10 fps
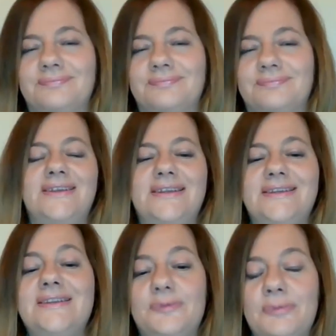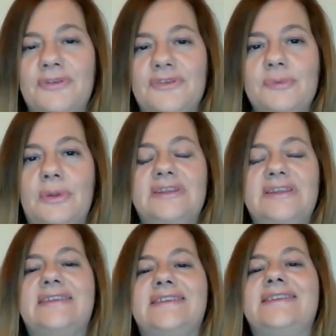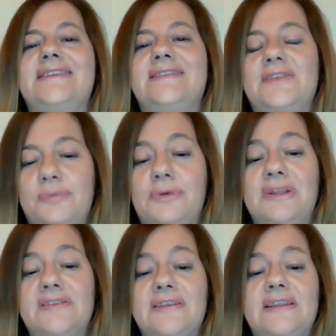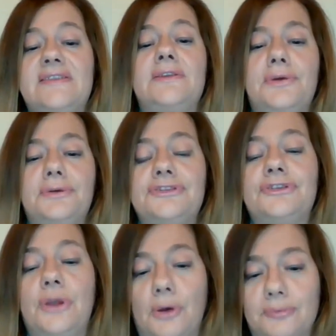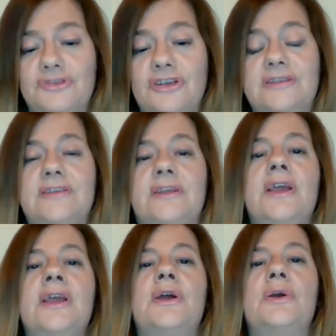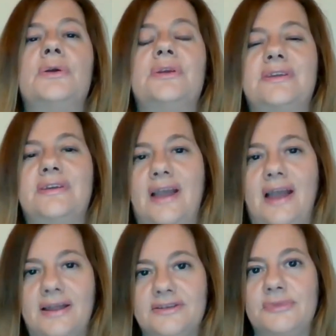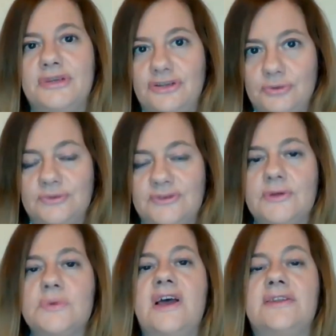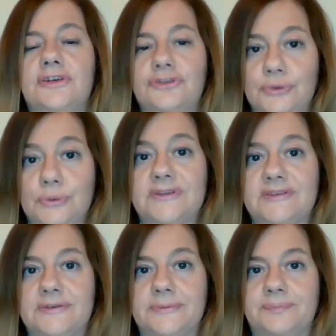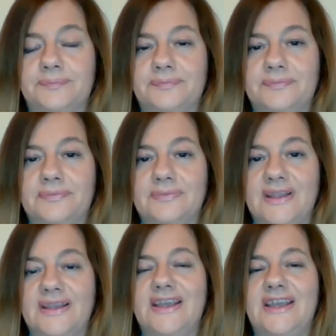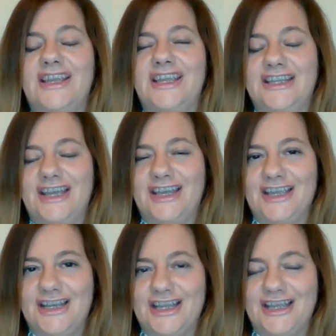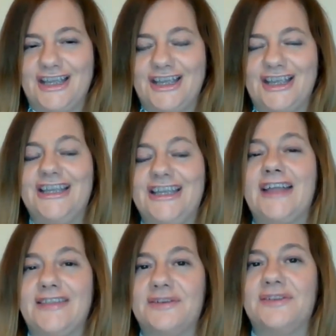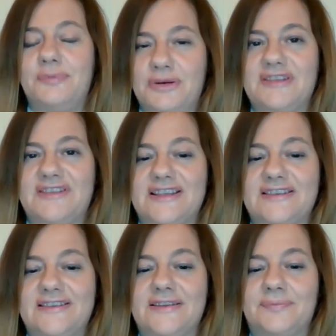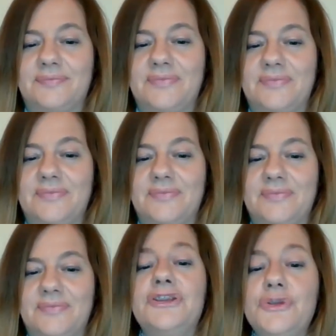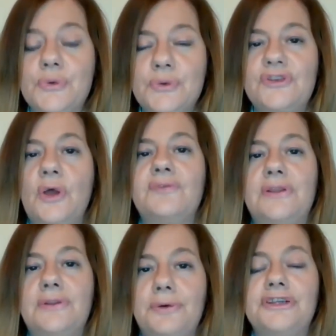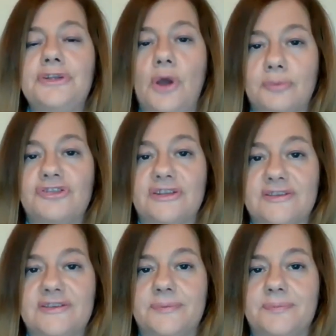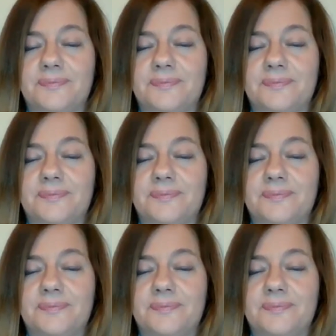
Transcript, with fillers: it is possible that this experience, this learning object, can't be used with other tools. in other experiences. The reuse of learning objects